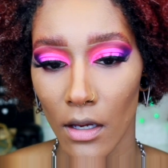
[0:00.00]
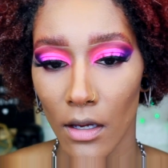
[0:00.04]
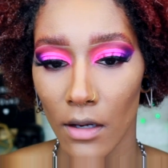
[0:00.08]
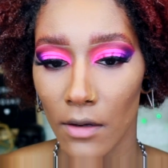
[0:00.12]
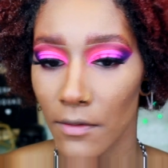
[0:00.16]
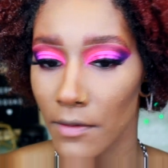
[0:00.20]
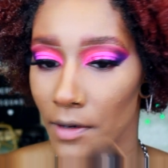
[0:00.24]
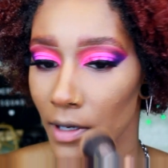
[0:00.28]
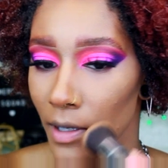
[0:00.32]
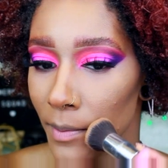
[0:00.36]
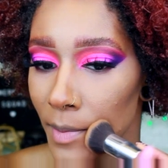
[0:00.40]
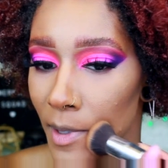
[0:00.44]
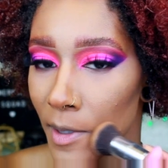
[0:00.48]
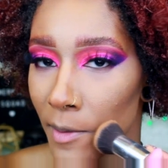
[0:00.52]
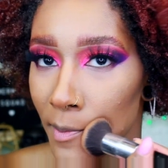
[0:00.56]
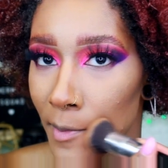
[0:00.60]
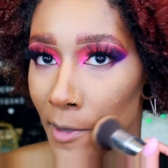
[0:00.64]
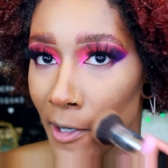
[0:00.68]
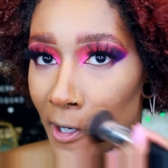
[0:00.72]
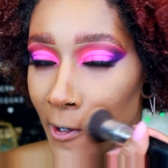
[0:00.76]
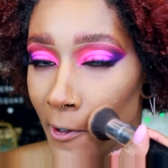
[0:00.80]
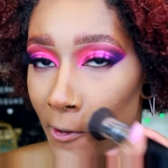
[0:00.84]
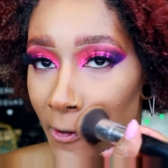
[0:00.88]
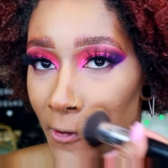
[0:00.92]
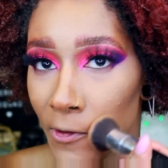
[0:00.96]
around my
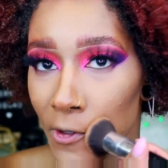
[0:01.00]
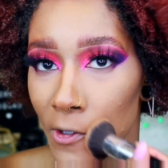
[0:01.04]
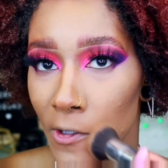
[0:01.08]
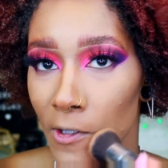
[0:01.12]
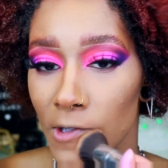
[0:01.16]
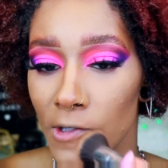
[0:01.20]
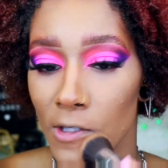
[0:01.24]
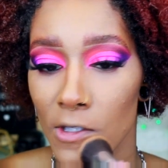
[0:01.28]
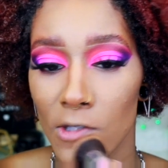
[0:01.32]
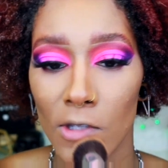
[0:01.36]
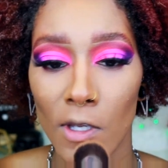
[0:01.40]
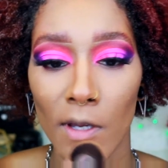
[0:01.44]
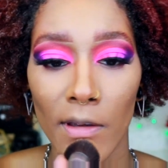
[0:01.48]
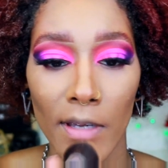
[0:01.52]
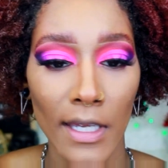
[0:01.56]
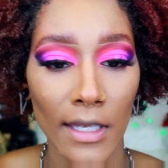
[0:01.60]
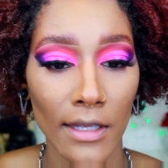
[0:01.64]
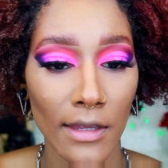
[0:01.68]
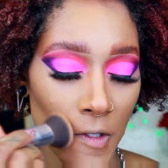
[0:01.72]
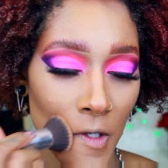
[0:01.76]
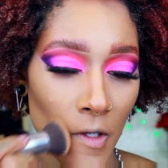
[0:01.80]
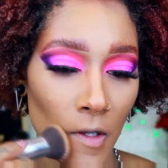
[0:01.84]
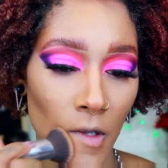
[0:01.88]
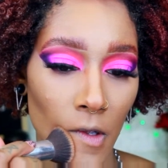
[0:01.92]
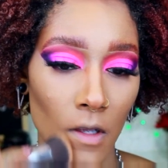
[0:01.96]
mouth so I
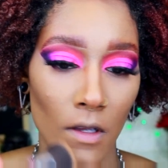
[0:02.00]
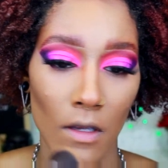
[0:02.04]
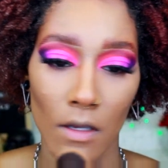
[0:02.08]
get that